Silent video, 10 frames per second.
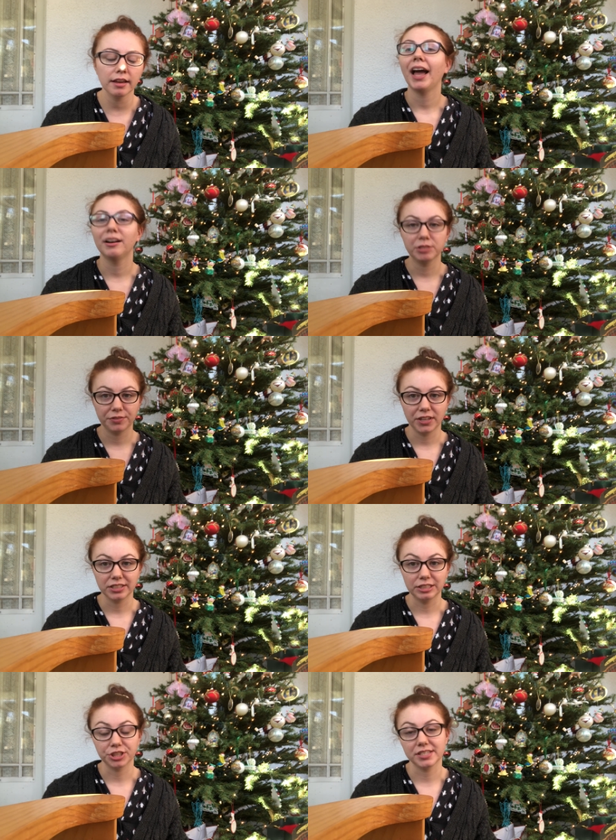and it was very
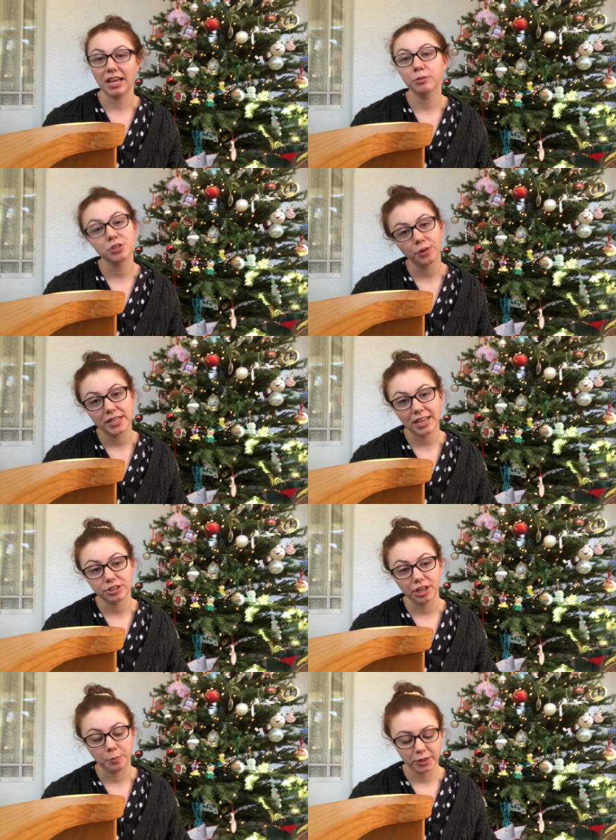delicious and it was so nice
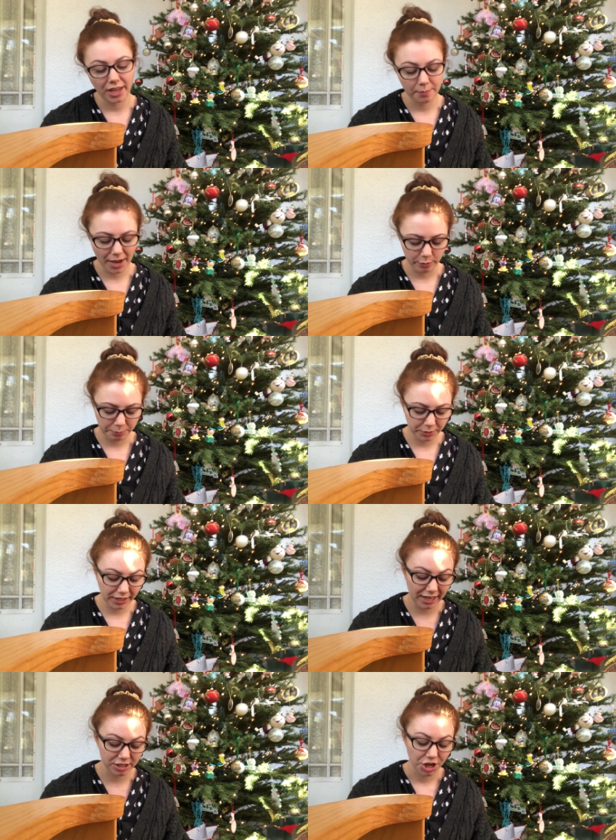catching up with them and we
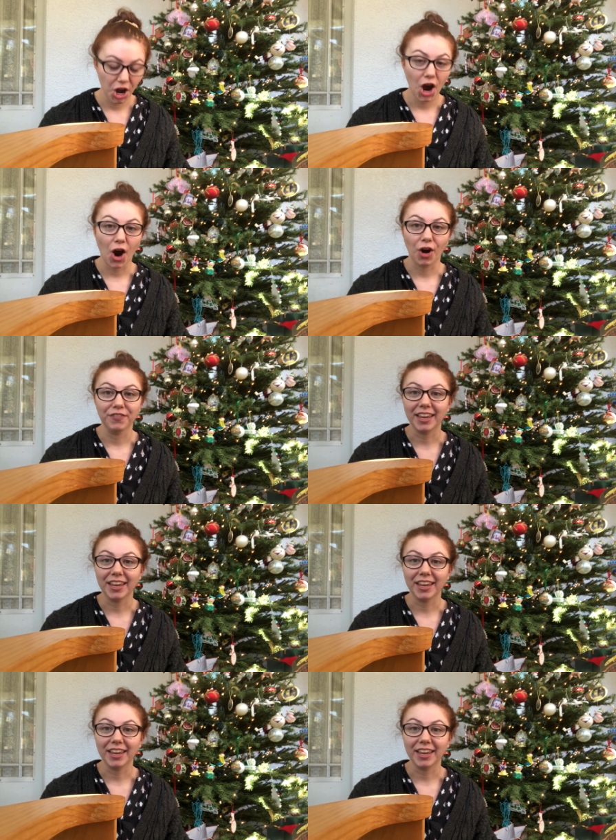planned our